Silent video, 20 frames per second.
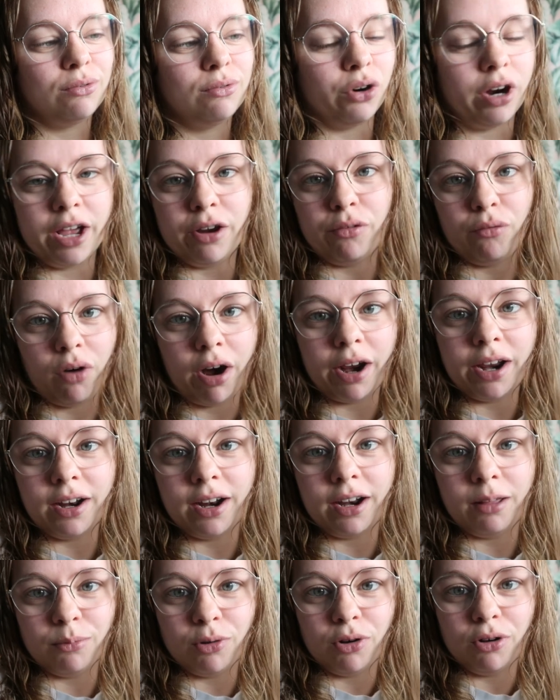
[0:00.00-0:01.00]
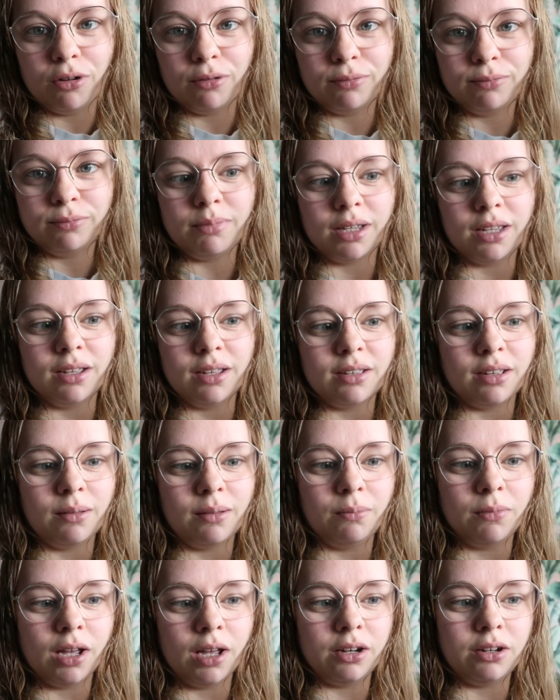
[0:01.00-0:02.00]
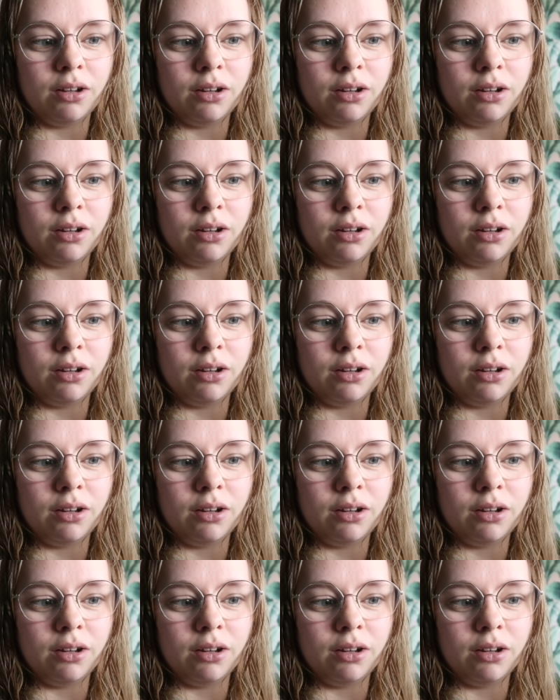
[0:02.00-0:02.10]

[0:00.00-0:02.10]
try and write anymore because I